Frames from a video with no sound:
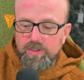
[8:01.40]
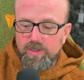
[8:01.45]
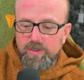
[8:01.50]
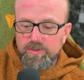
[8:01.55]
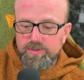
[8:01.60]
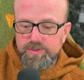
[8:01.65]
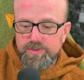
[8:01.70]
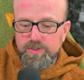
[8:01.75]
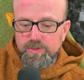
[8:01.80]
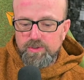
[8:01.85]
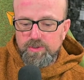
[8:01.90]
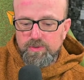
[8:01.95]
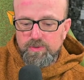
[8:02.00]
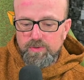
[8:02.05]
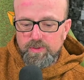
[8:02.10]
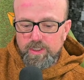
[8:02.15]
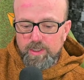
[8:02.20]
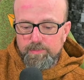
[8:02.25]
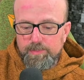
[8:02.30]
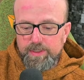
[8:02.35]
also
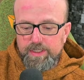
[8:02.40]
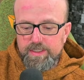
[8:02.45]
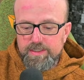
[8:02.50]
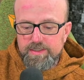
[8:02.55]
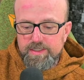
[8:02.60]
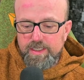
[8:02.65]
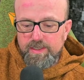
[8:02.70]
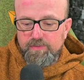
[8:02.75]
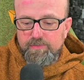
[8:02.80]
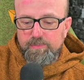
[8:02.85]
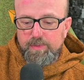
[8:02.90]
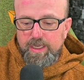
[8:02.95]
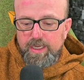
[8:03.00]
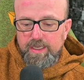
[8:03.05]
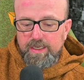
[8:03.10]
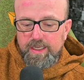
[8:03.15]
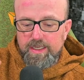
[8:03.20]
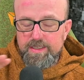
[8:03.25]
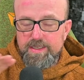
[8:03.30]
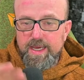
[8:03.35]
companies that have
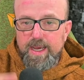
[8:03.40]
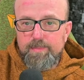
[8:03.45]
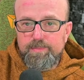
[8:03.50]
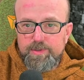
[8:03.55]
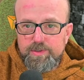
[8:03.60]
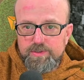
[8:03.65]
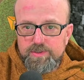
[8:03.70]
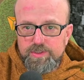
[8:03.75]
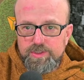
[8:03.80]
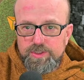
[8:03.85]
made adapters,